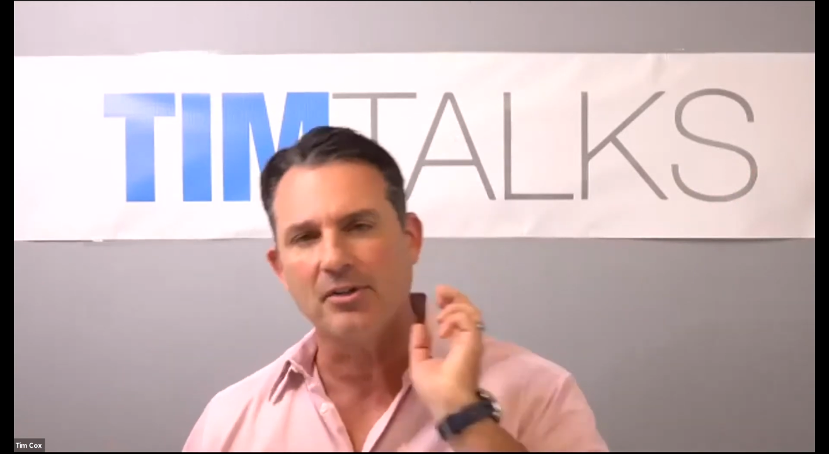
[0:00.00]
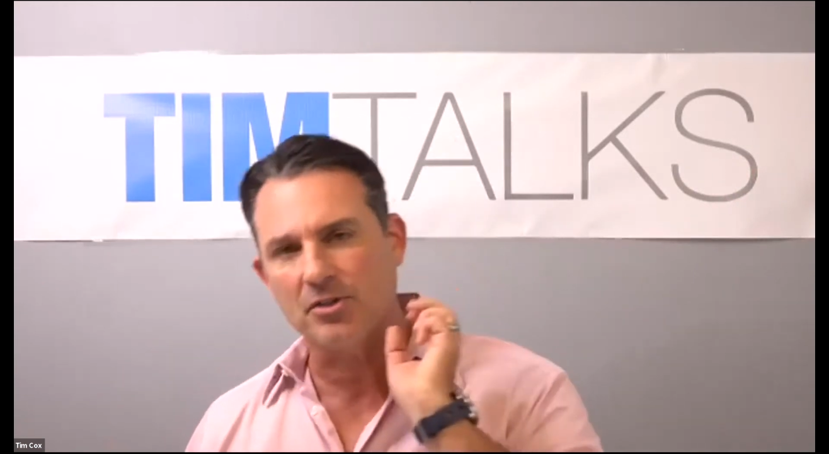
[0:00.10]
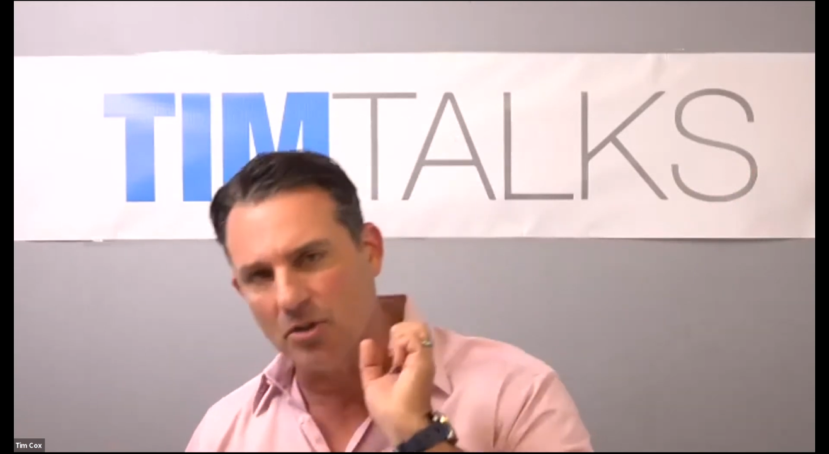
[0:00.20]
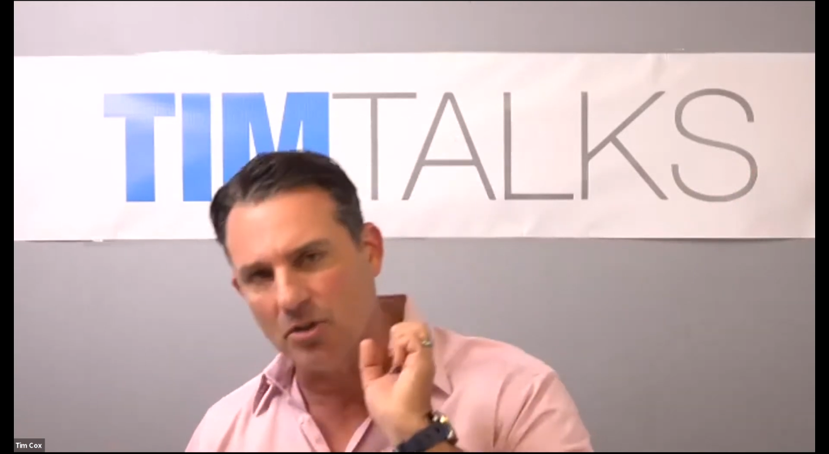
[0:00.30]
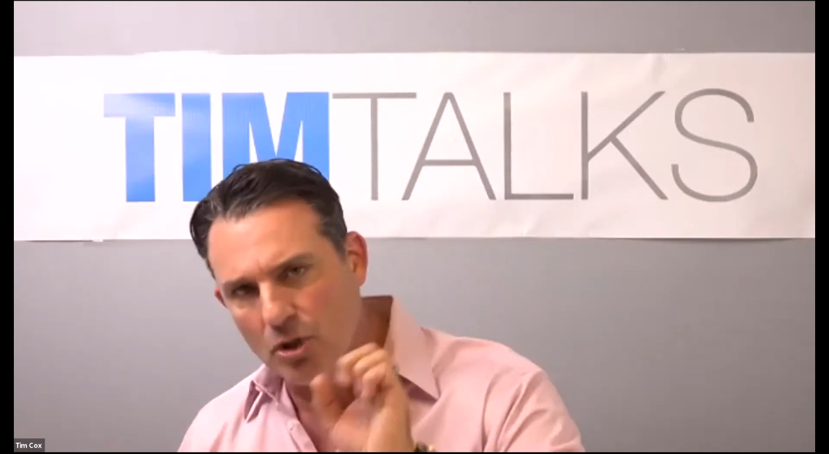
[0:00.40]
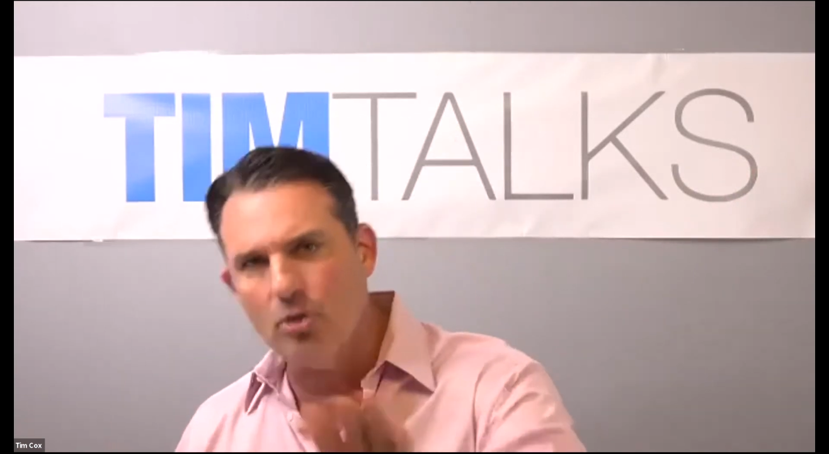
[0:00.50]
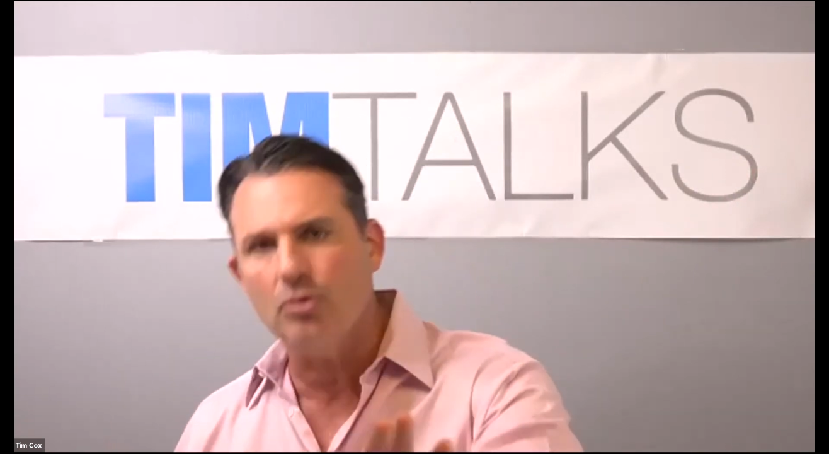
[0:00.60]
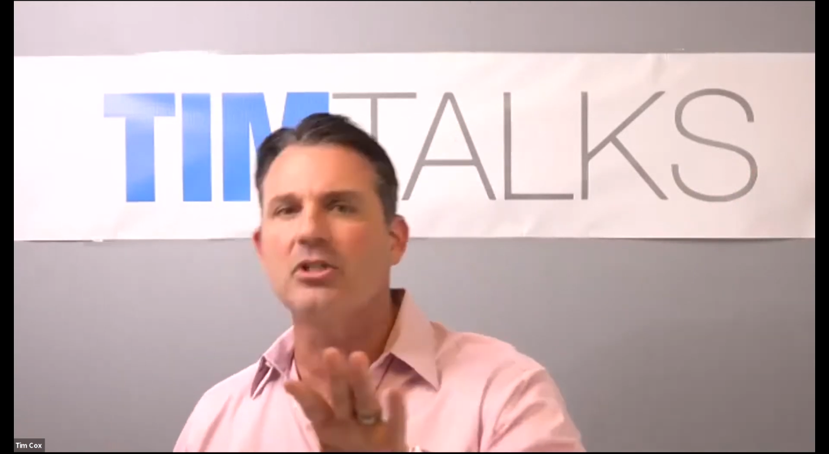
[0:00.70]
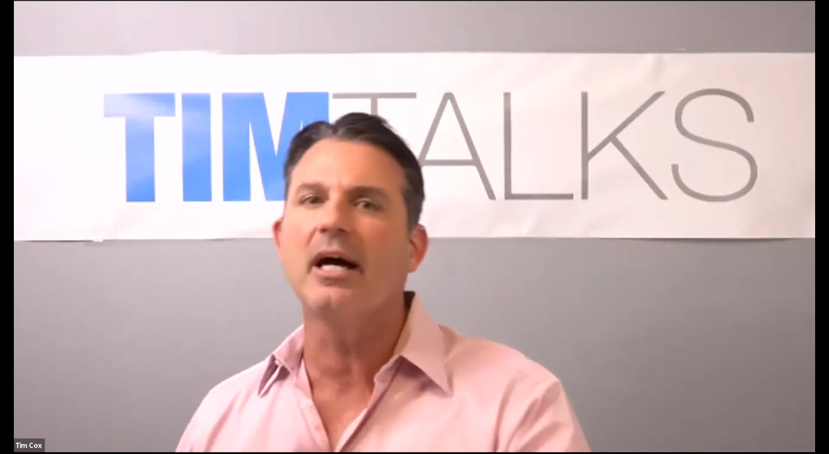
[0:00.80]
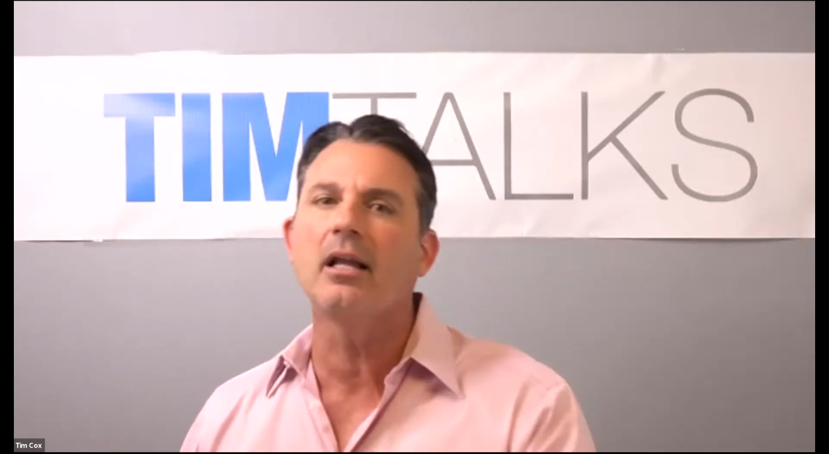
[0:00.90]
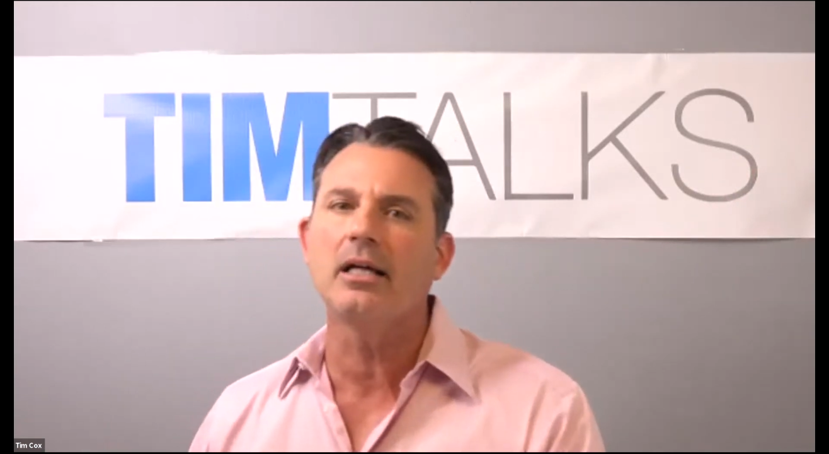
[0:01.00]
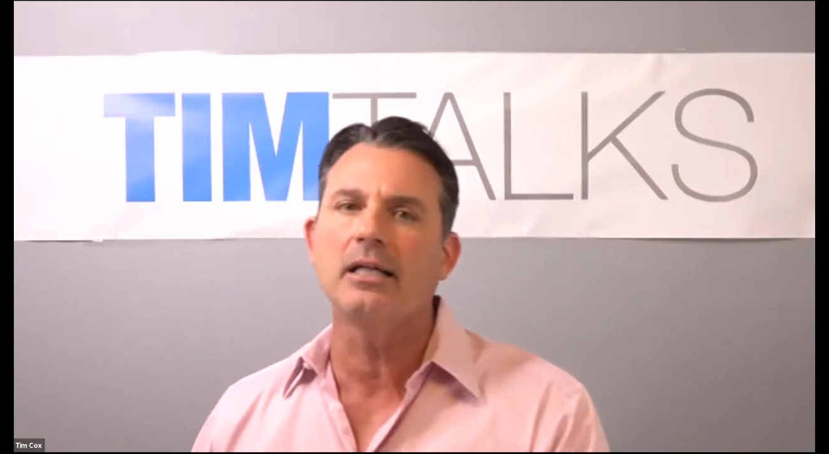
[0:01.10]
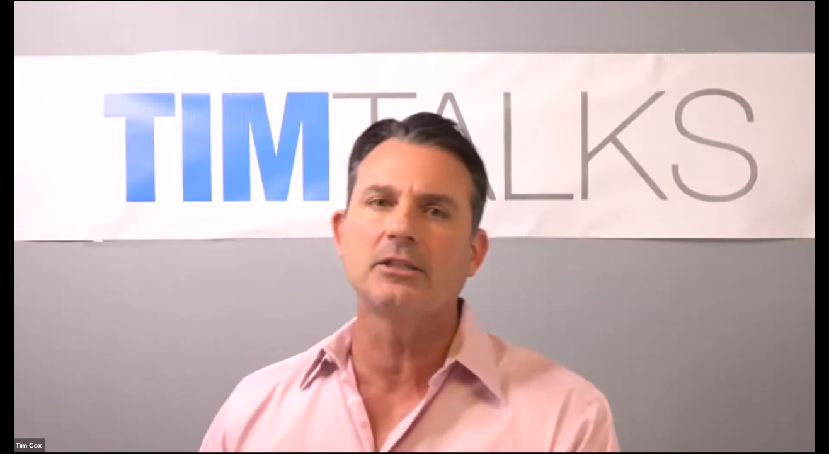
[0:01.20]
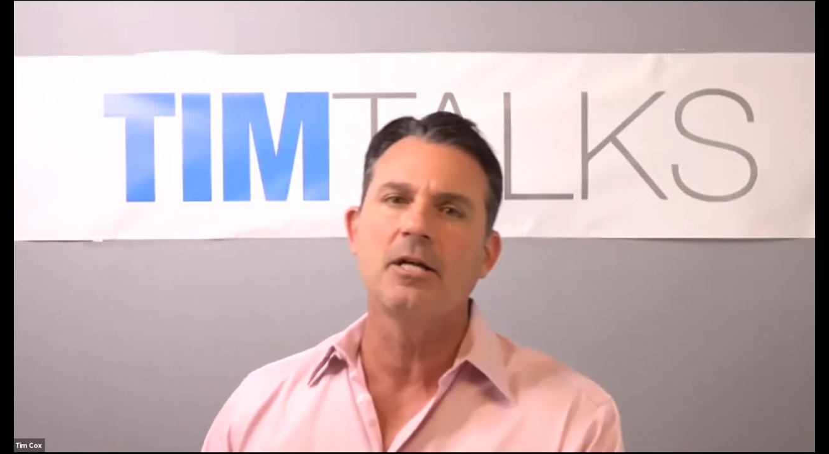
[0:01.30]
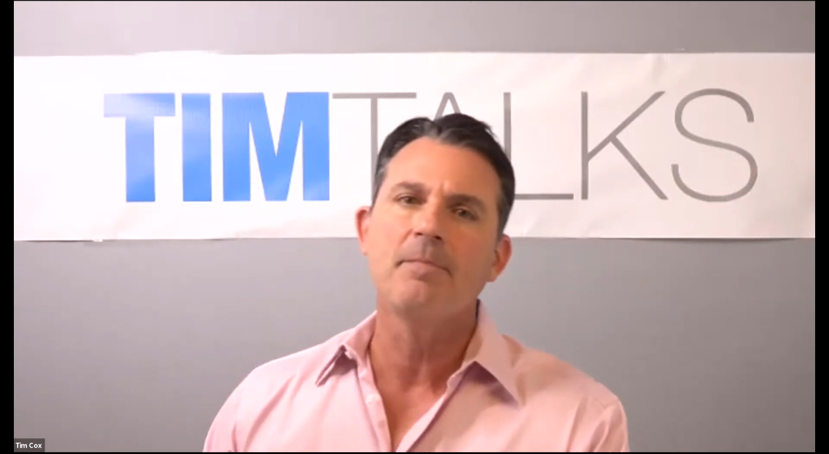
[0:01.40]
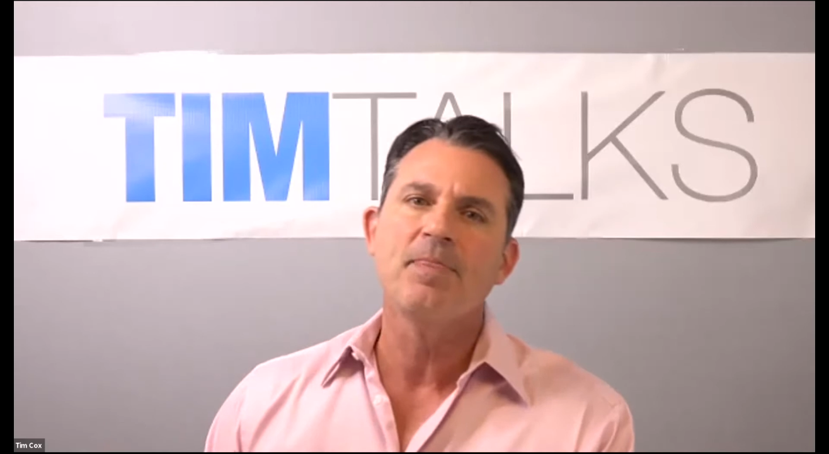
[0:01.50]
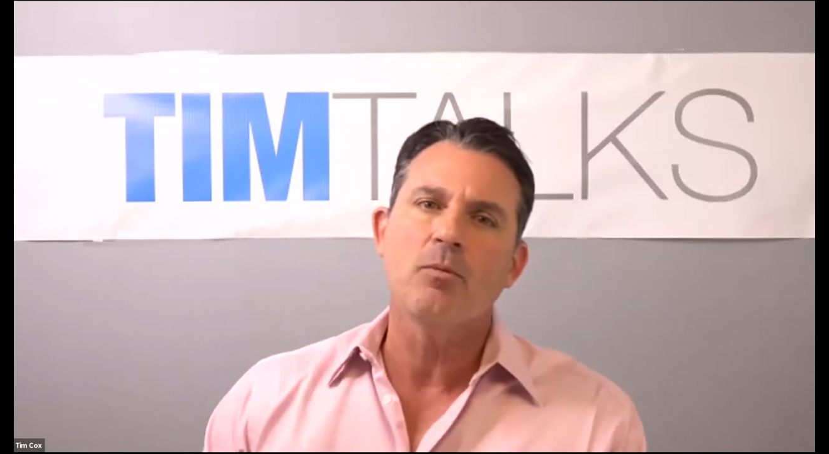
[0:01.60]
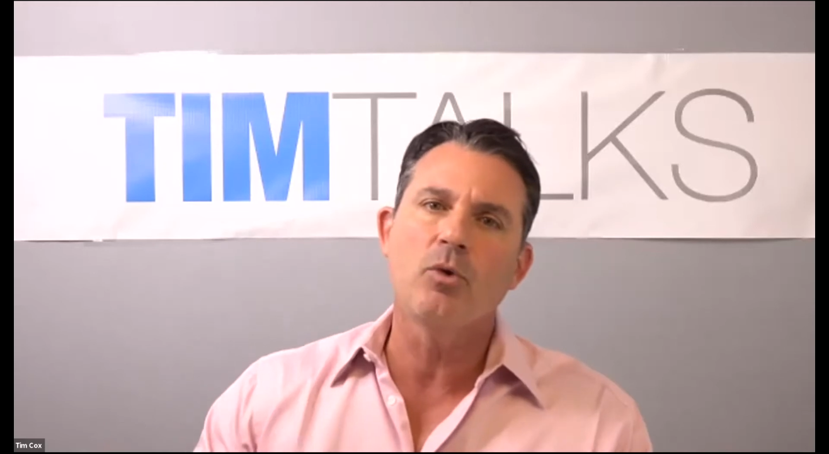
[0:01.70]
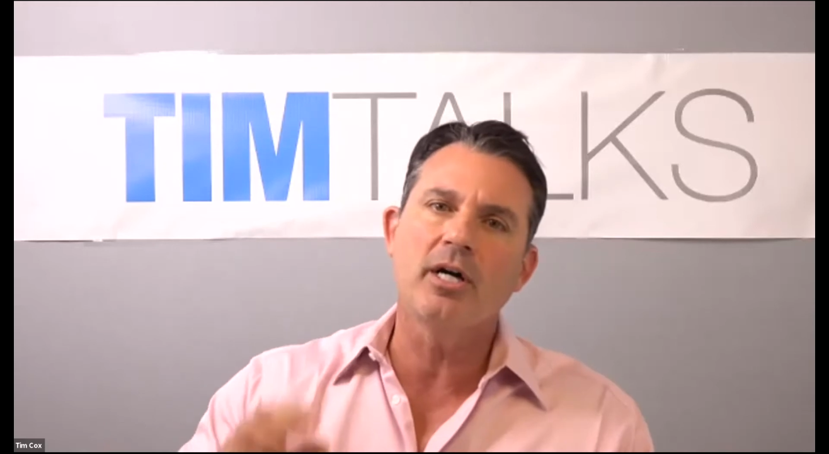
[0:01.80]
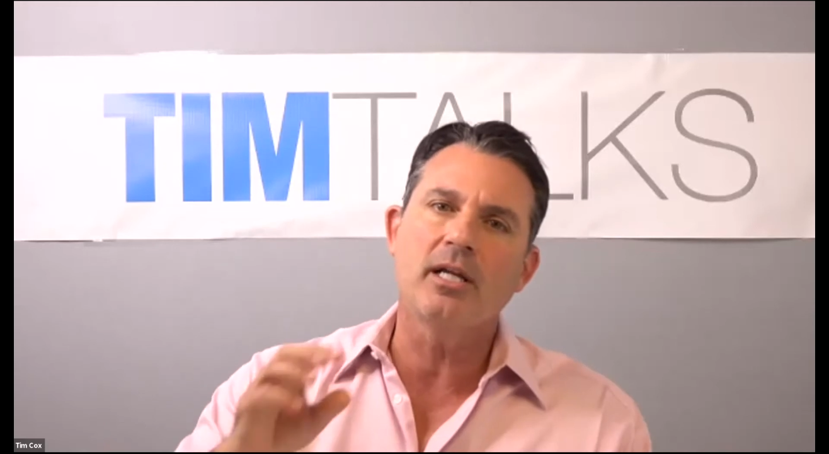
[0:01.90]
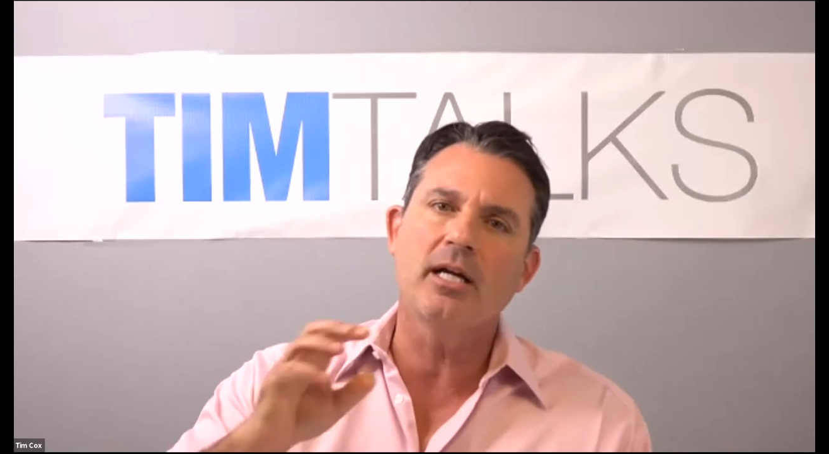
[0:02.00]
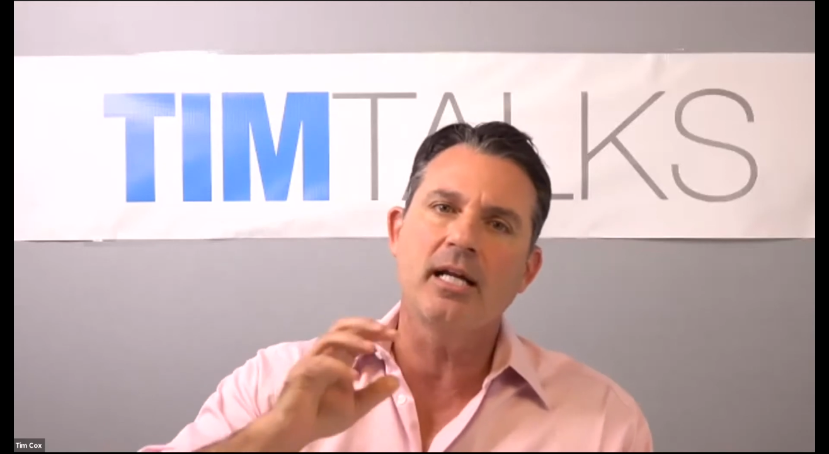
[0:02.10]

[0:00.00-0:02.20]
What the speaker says: So you tell us what